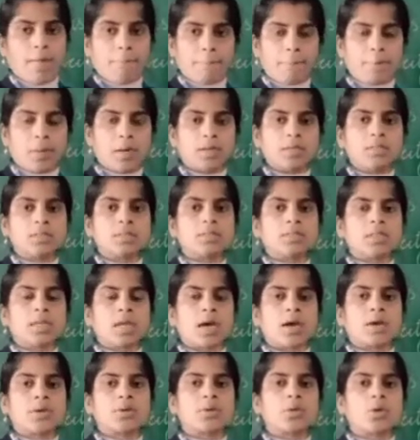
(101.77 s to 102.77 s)
but they
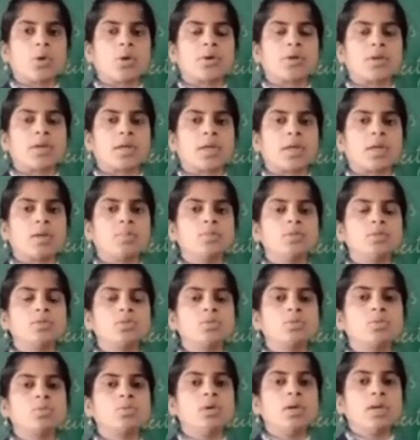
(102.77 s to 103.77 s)
are not able
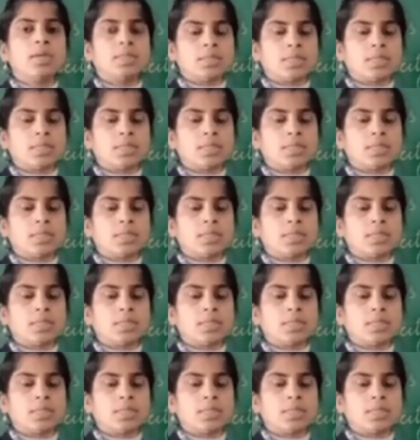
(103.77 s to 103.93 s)
to.